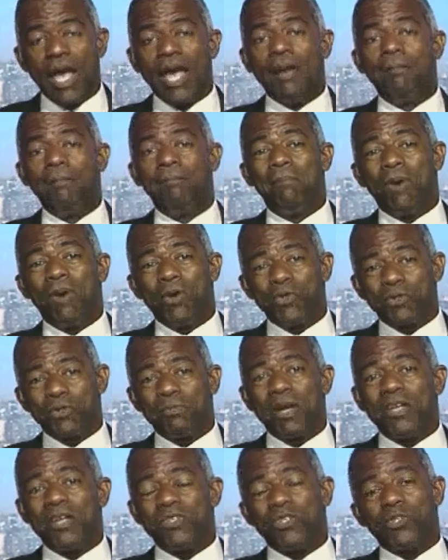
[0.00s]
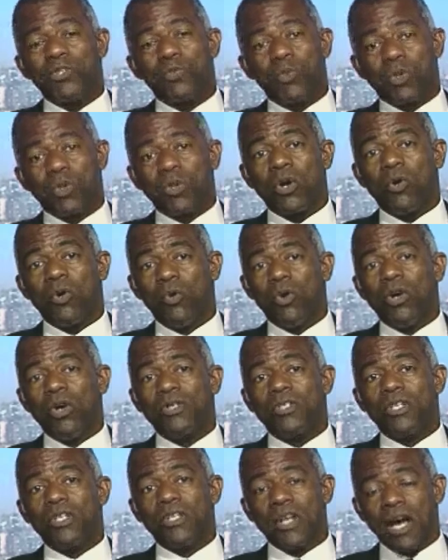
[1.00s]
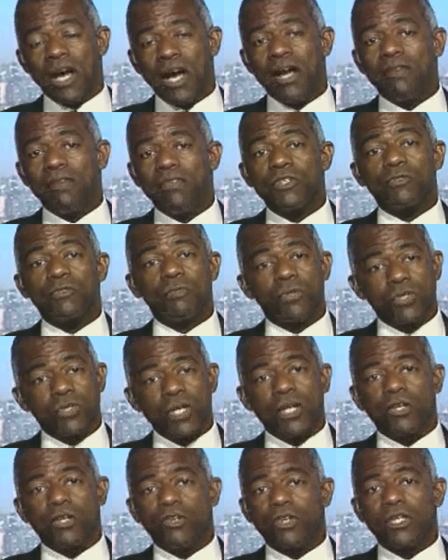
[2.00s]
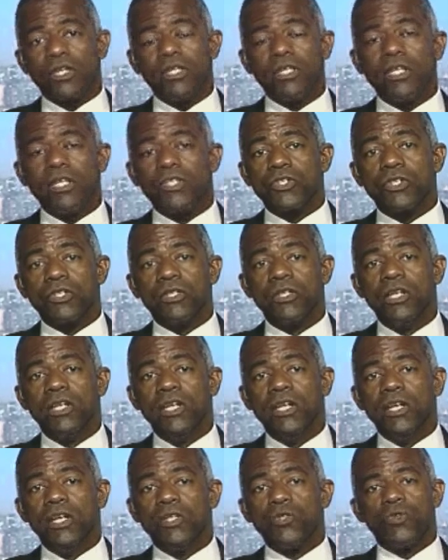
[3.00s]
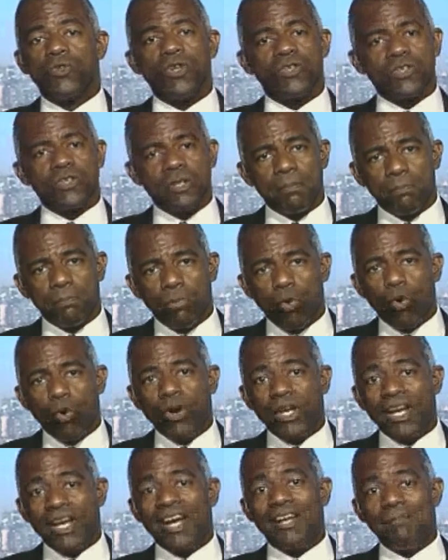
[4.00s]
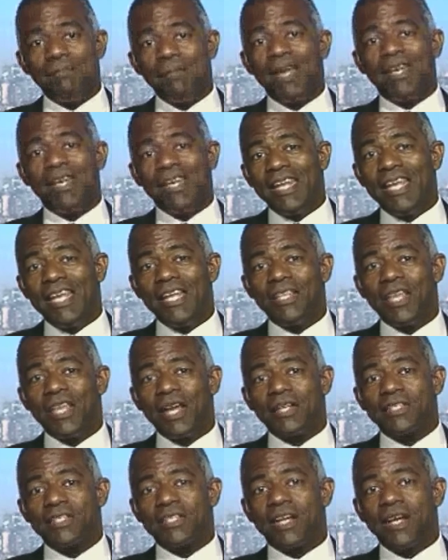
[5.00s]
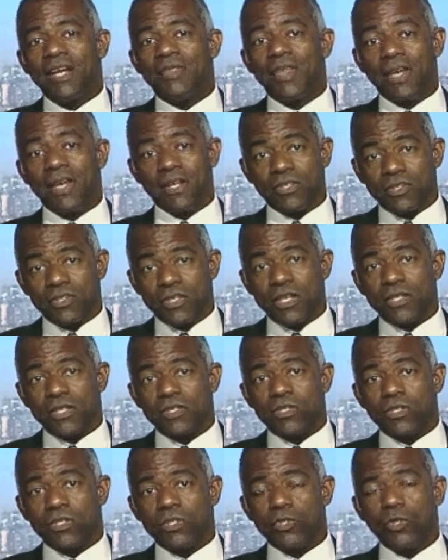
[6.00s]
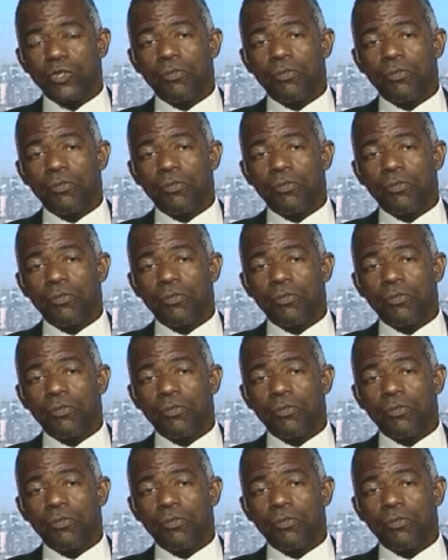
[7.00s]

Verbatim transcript: And most patients will go on to die of this particular condition. So there's an important unmet need that, uh, that exists